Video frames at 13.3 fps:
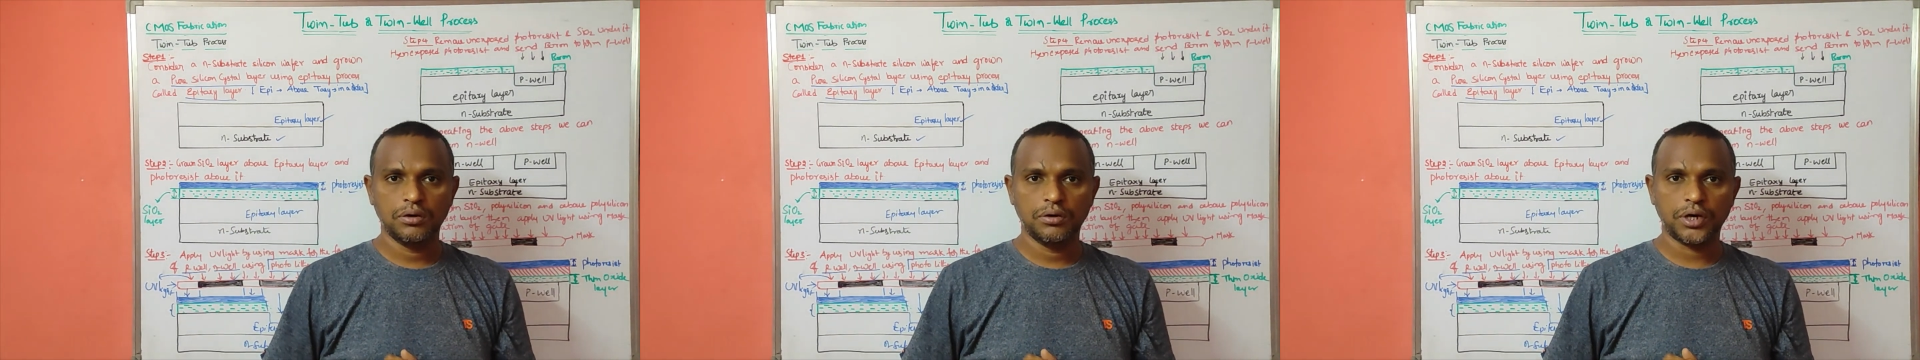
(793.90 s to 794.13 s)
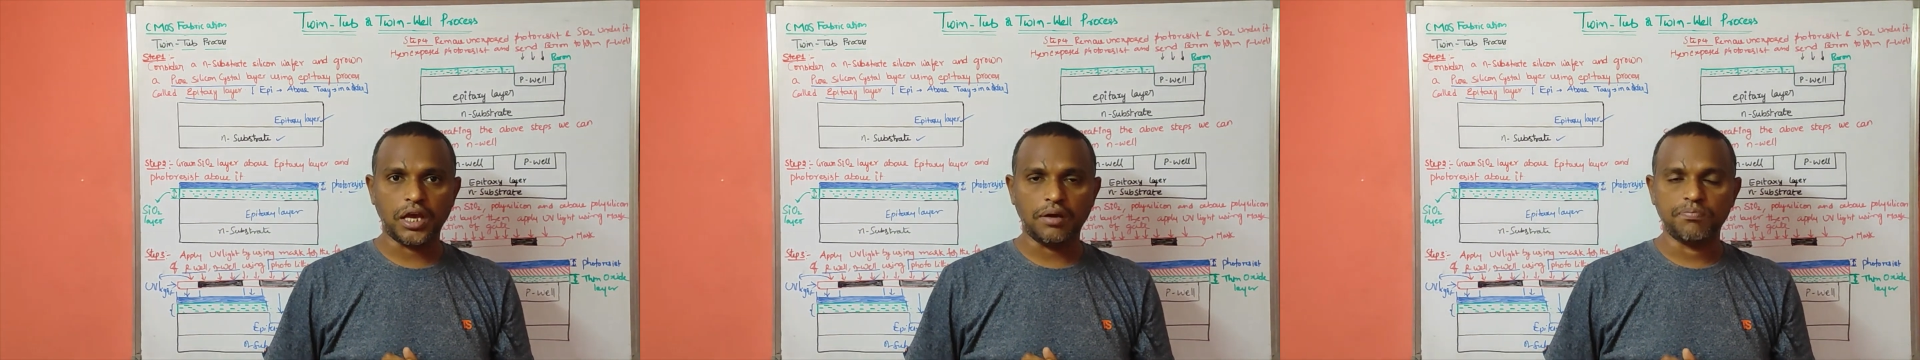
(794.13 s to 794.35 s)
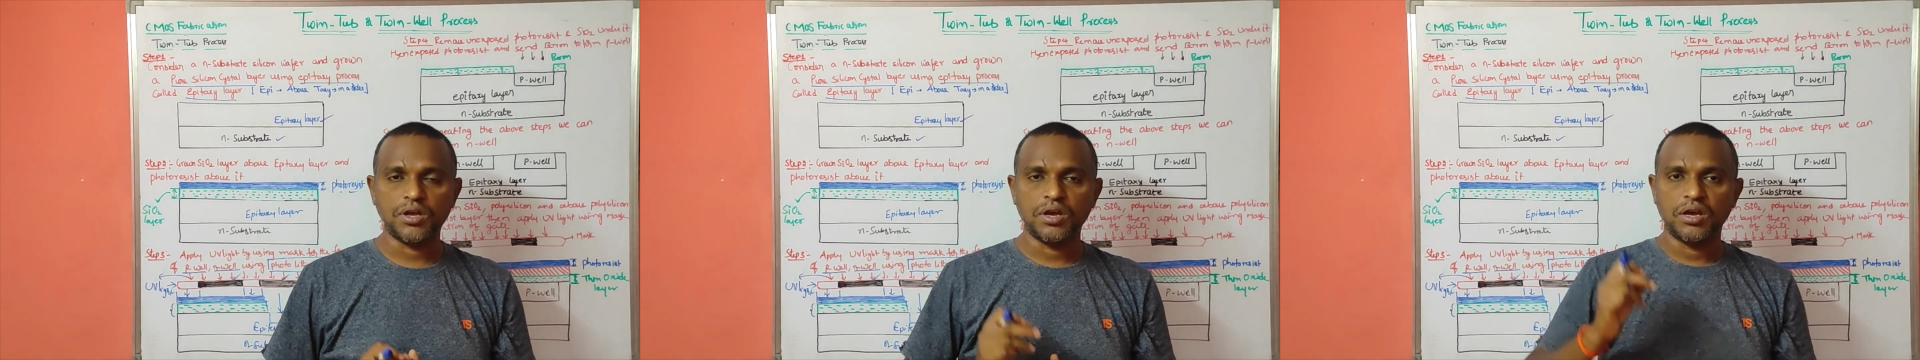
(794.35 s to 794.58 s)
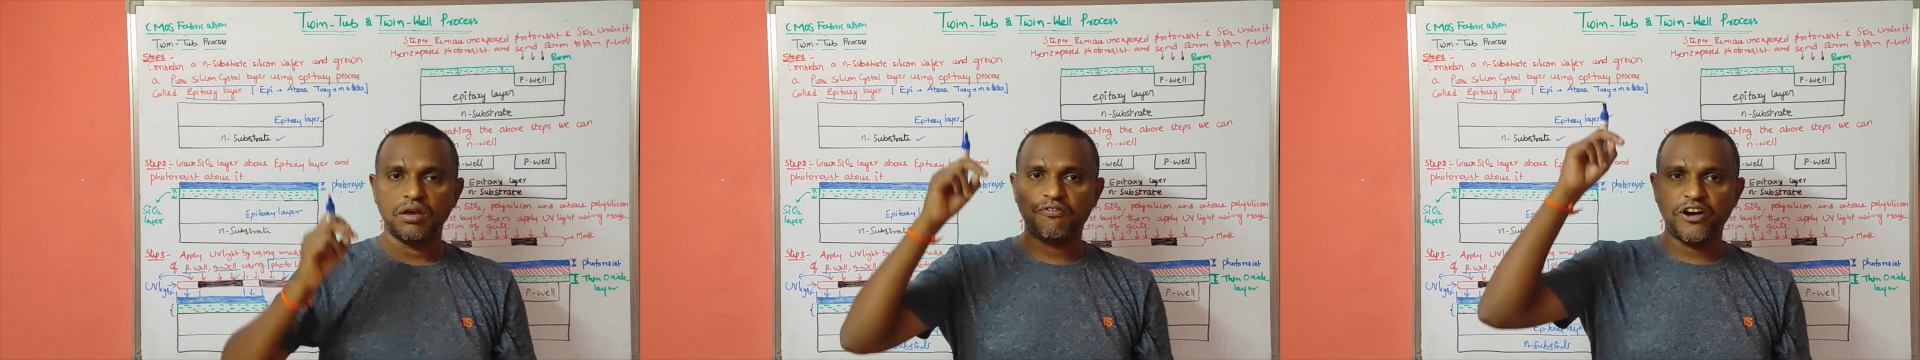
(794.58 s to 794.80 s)
Okay,
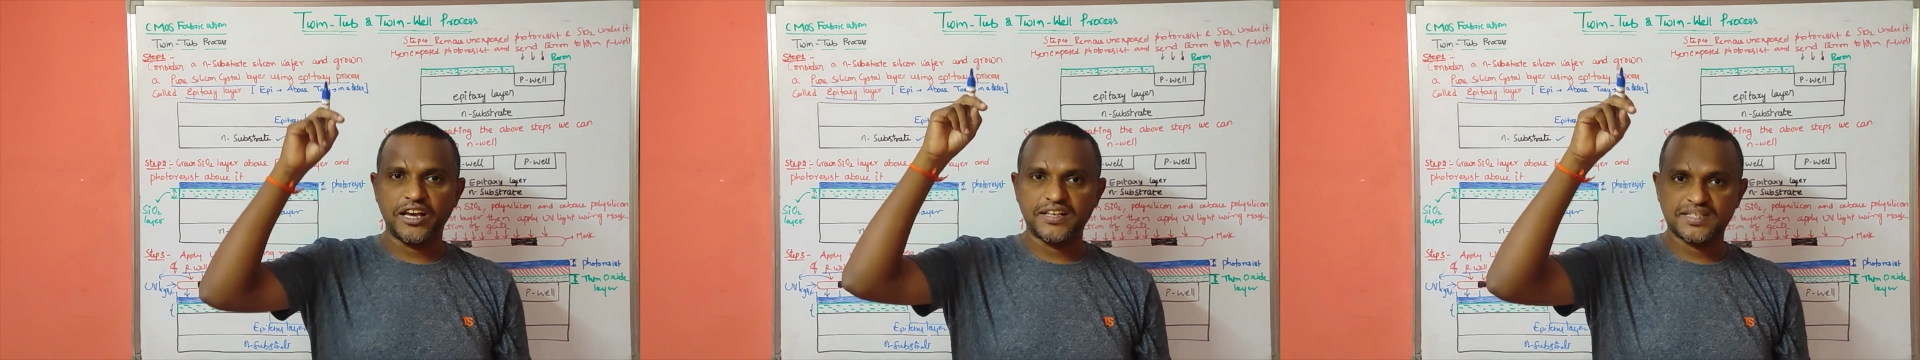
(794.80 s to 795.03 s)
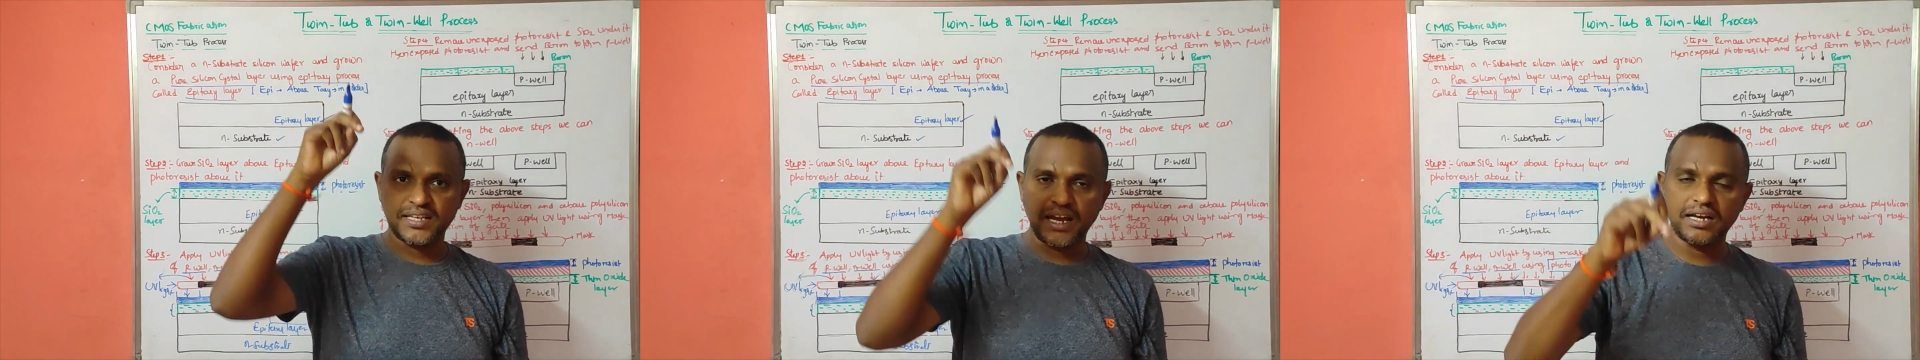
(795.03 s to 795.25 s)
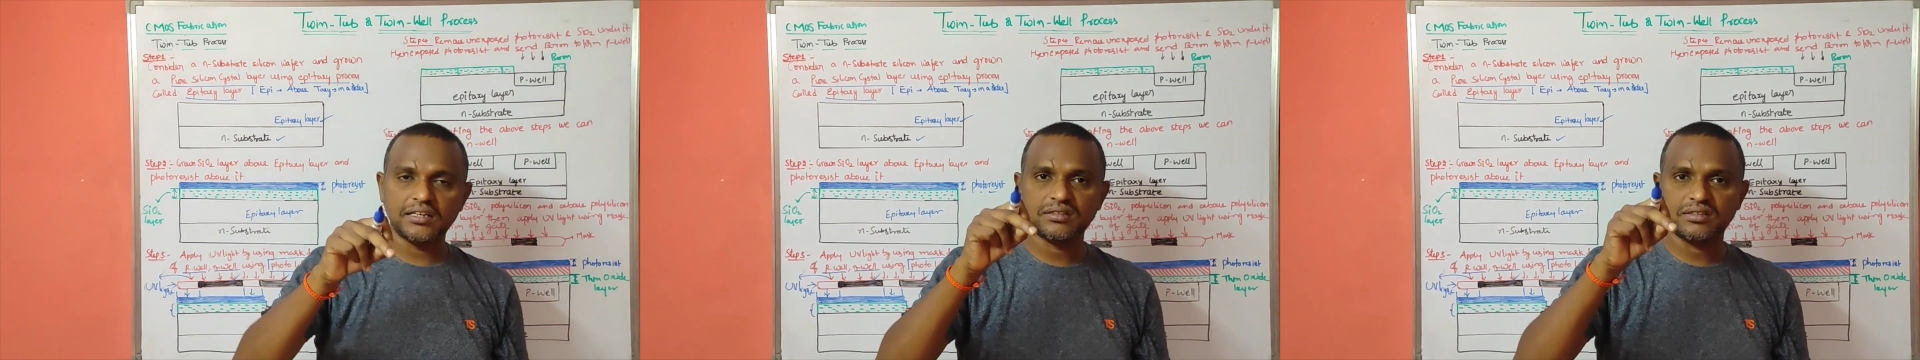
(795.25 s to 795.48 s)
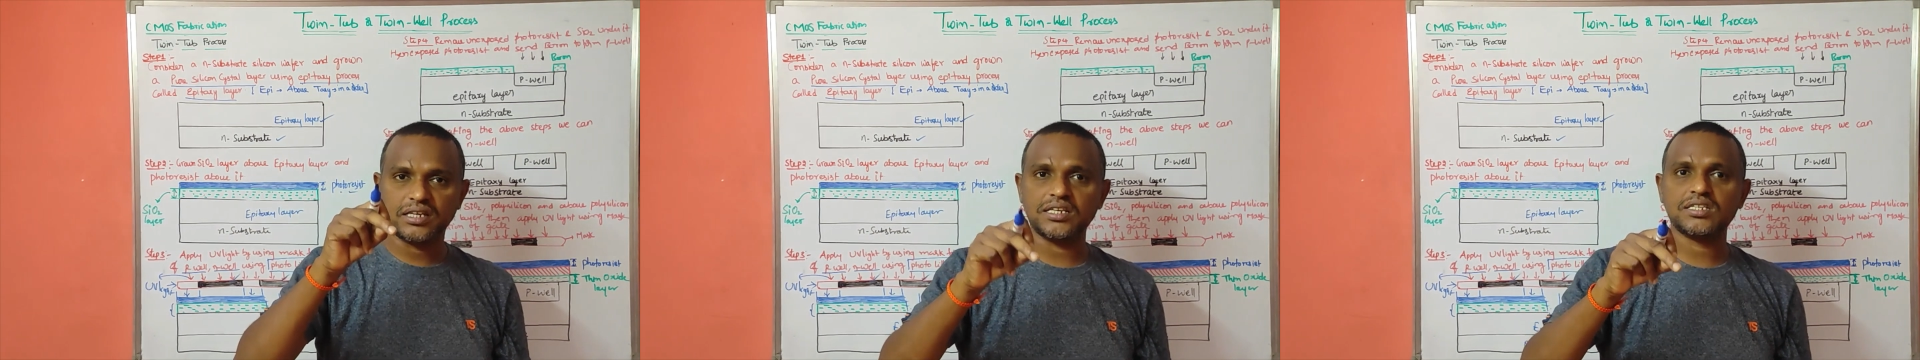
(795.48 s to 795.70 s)
if I
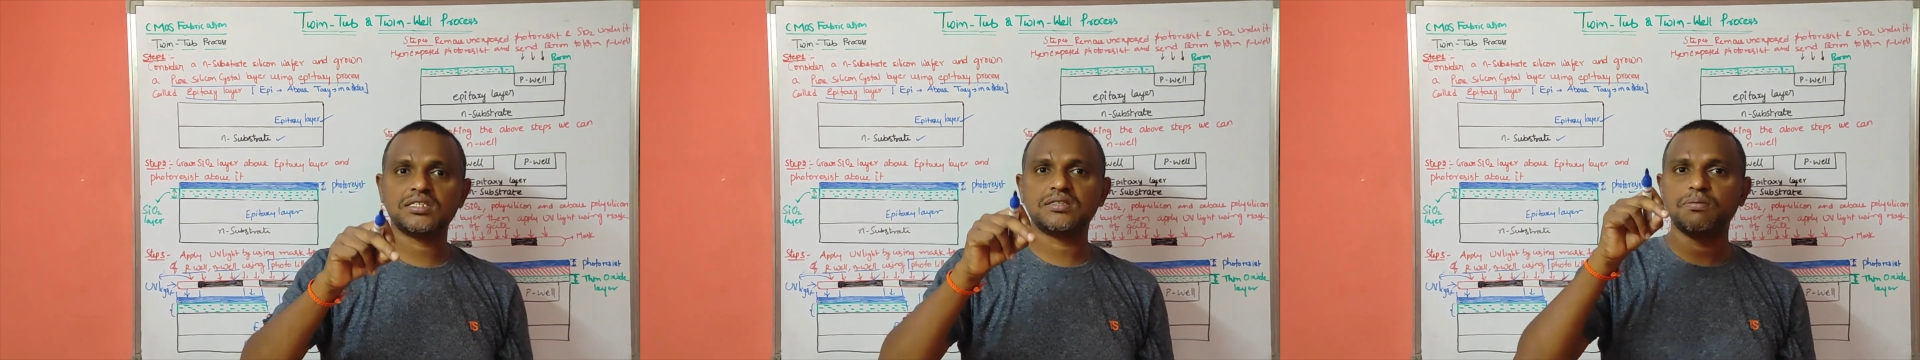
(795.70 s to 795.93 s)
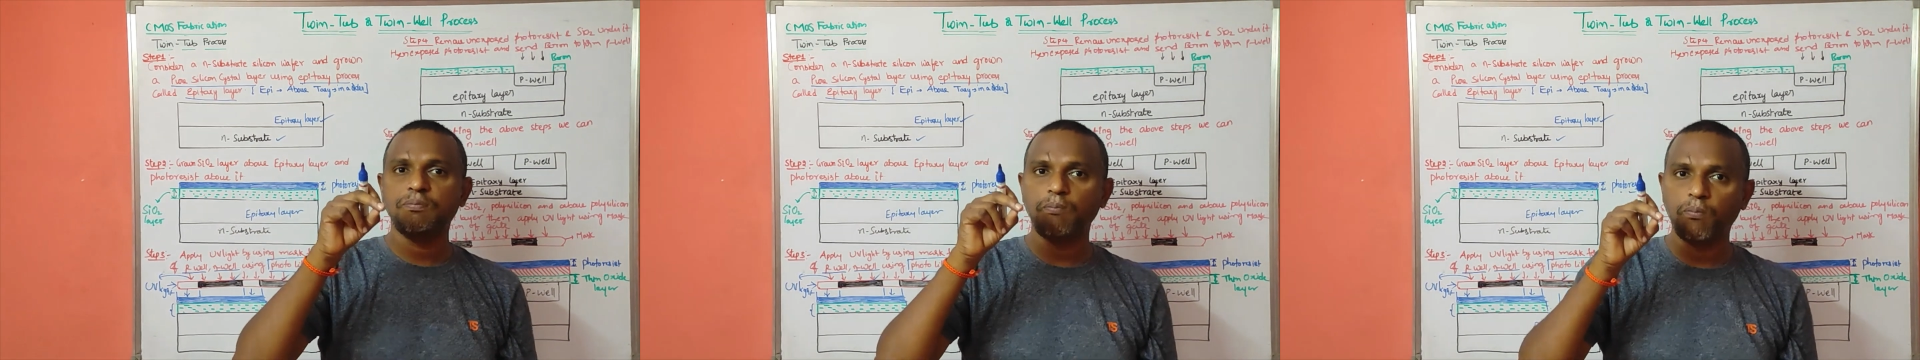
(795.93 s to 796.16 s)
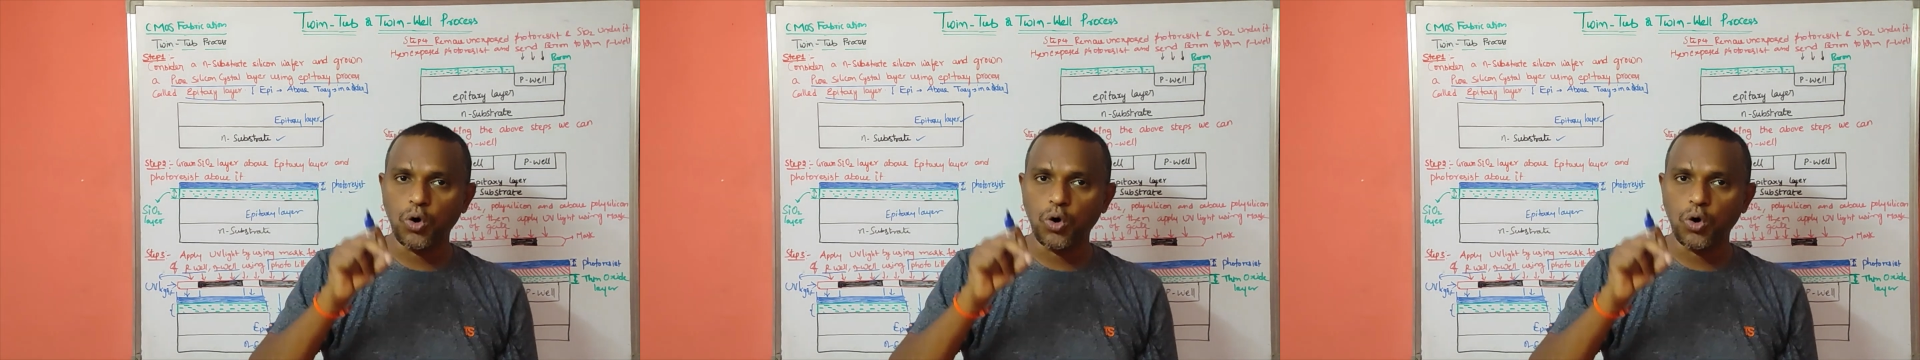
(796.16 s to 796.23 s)
send these